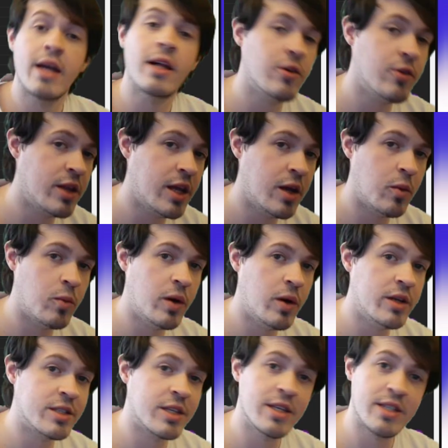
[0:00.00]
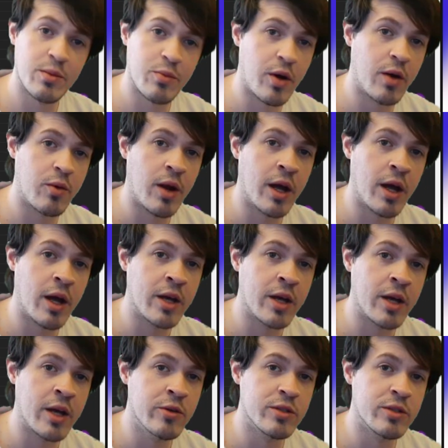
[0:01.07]
And clearly it was, because it brought Raikkoon to
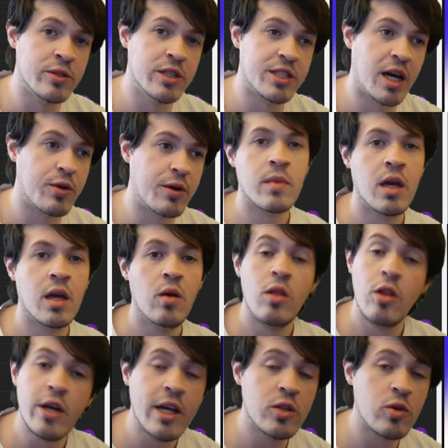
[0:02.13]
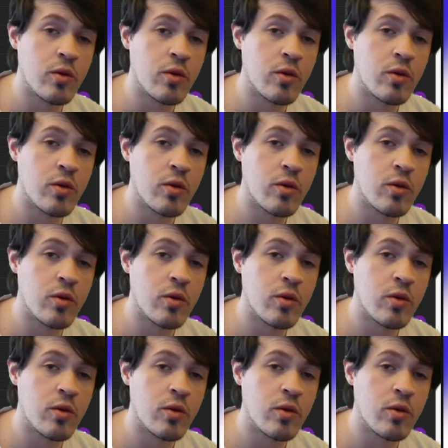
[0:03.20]
the top 4. Looking